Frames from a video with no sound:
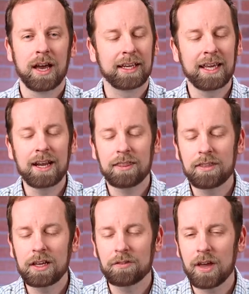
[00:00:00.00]
I cannot
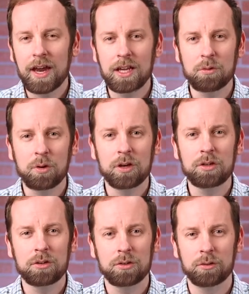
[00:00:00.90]
think of
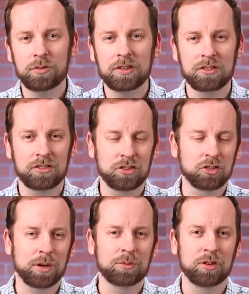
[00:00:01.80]
anyone who fits this
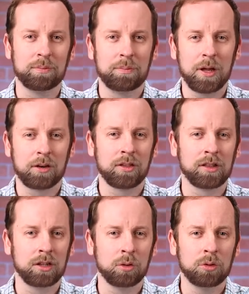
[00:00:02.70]
description better
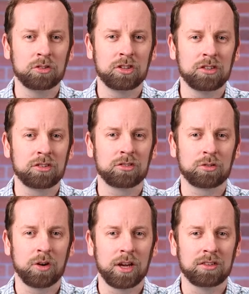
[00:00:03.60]
than the Lord Jesus
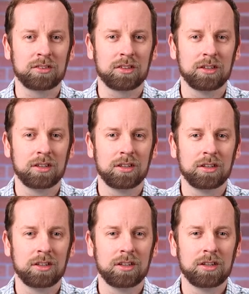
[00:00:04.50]
Christ.
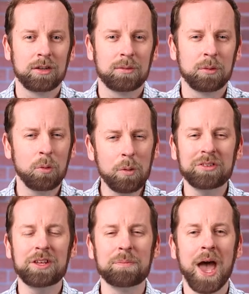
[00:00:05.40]
But what
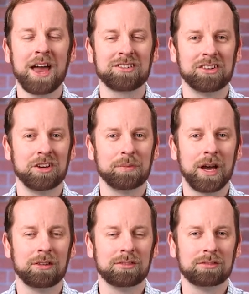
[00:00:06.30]
was he passionate
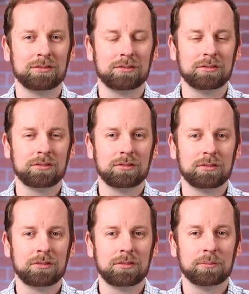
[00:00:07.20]
about?
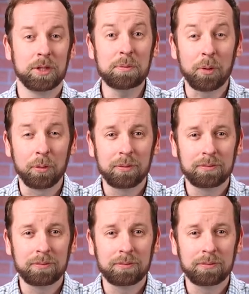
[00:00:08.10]
People.